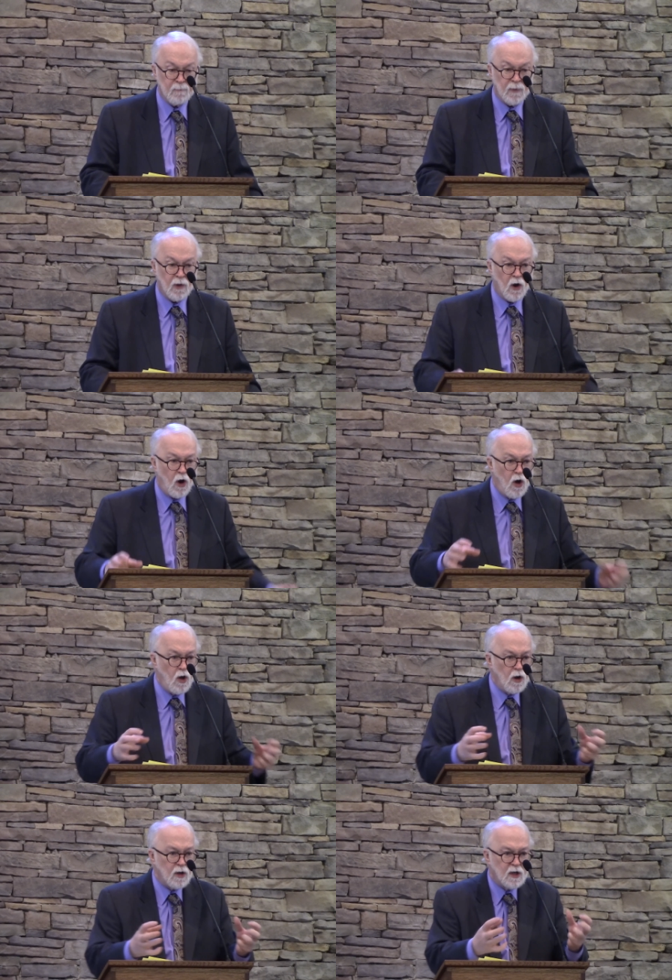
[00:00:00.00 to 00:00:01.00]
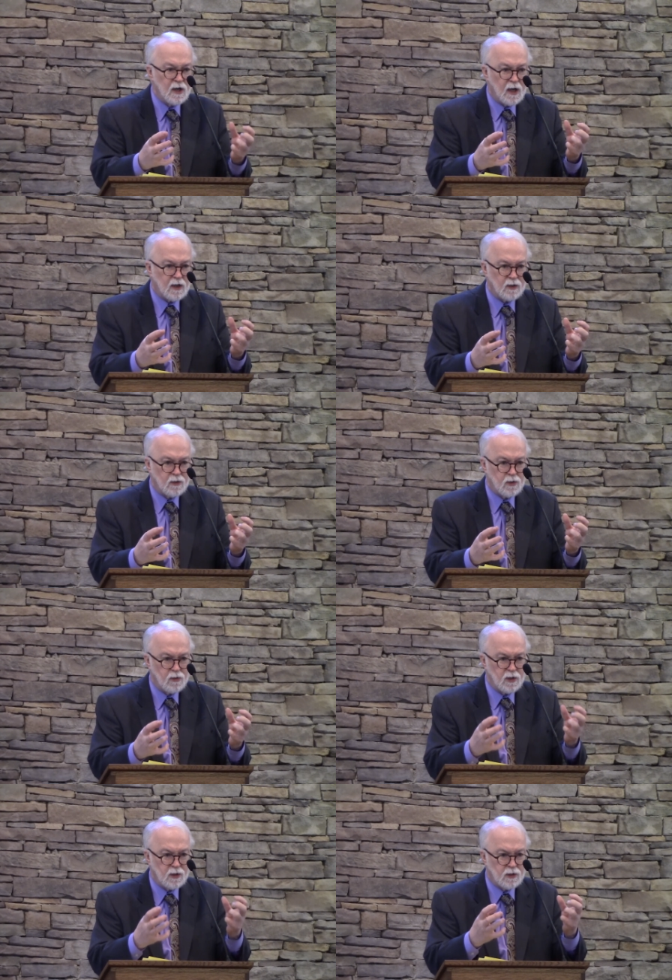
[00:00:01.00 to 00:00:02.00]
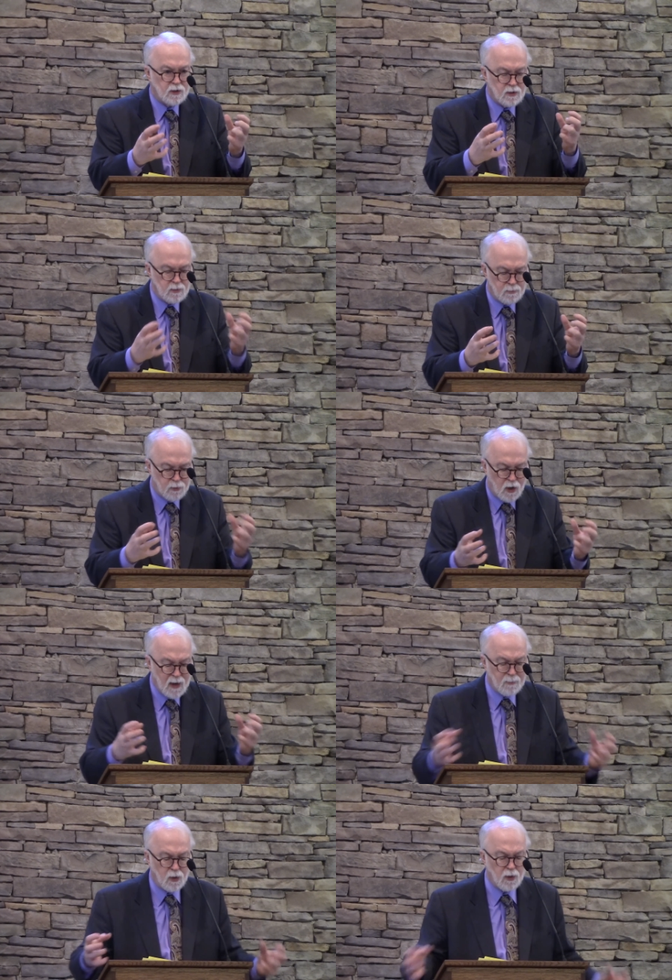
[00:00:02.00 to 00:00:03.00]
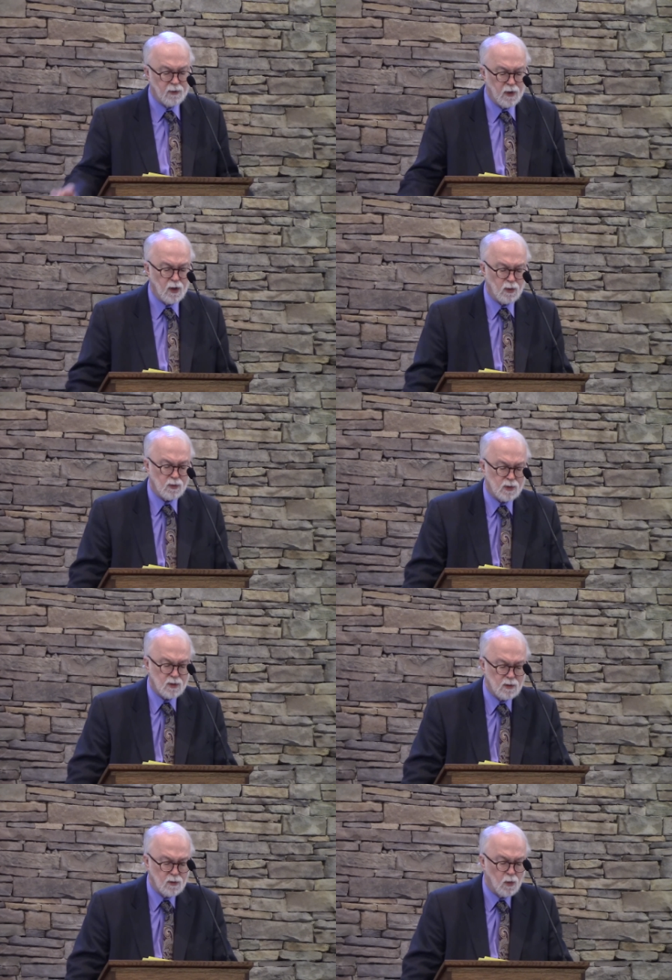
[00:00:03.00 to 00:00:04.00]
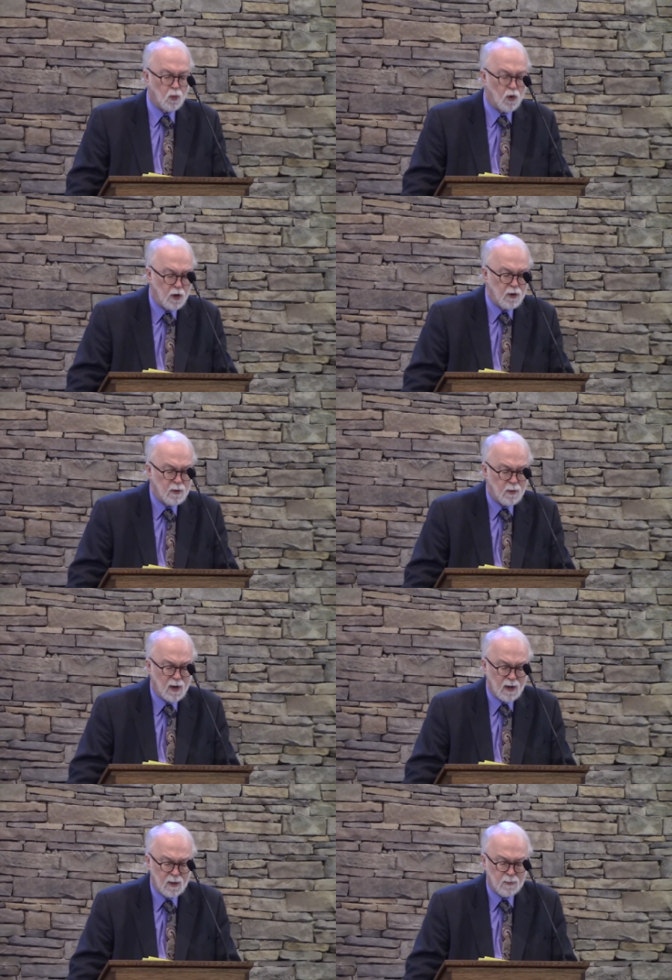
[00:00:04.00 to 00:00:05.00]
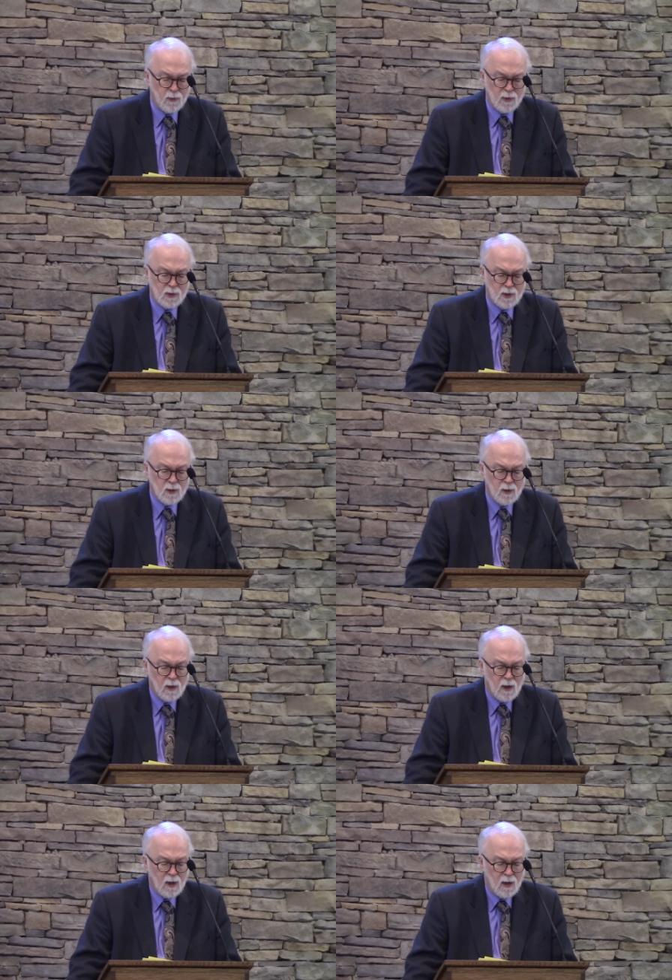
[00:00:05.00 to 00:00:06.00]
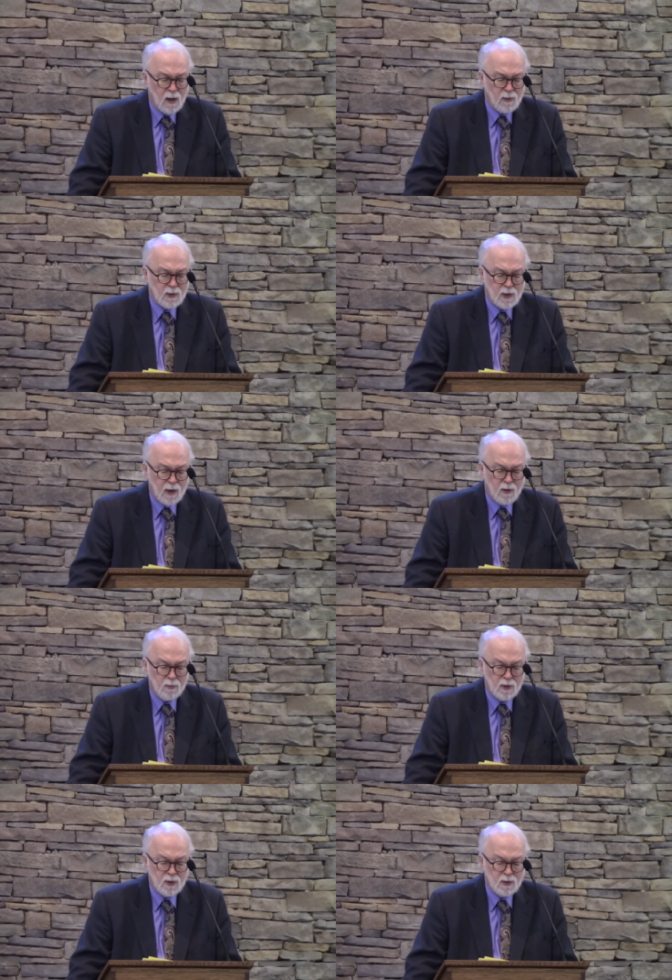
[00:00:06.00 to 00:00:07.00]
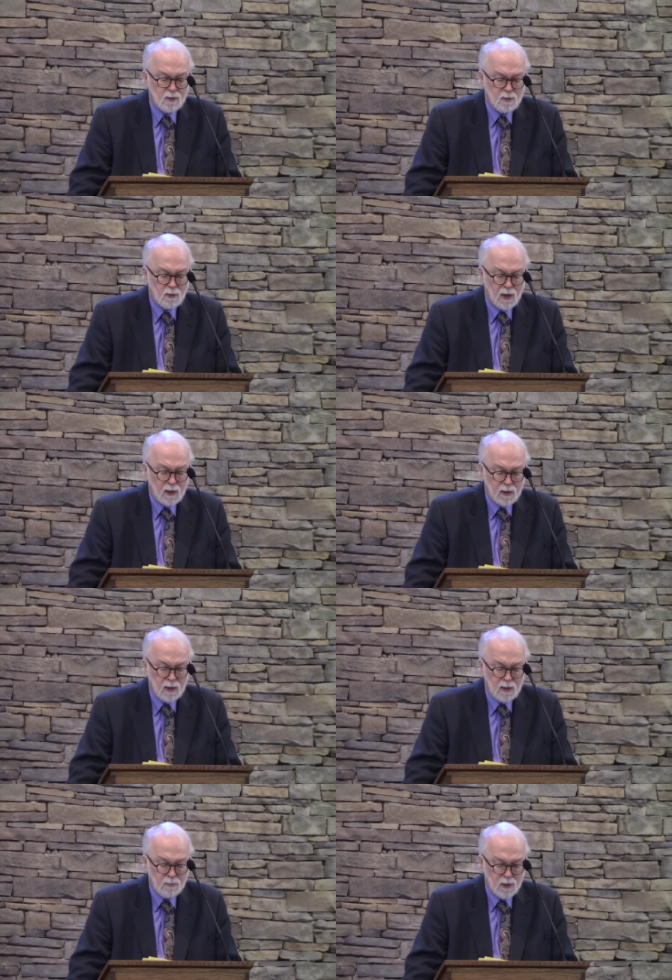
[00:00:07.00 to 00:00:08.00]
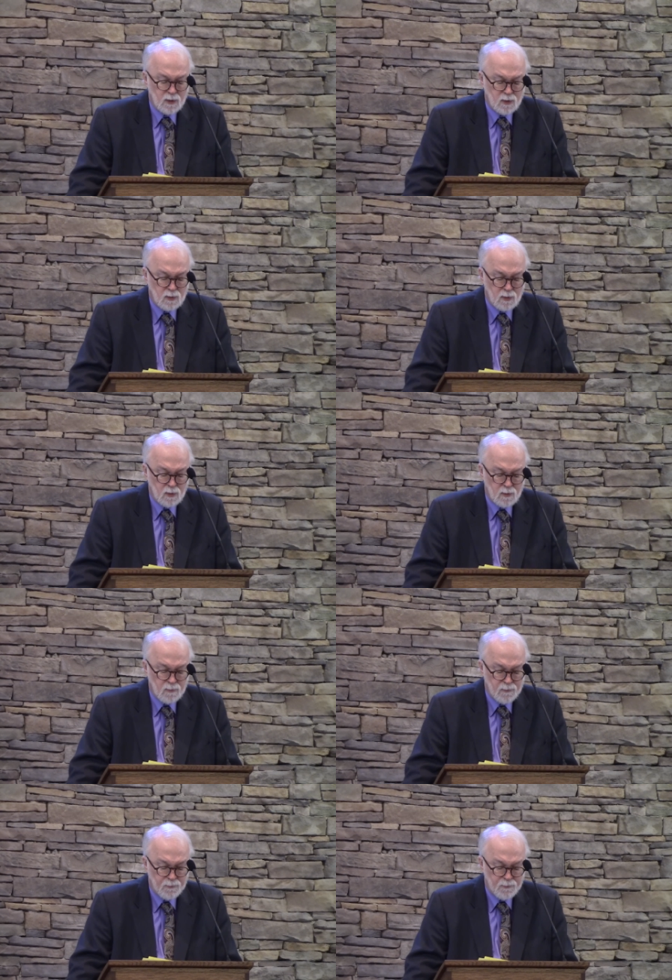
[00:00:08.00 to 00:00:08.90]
That they all are connected to these primal notes the word rightly preached and the sacraments rightly administered.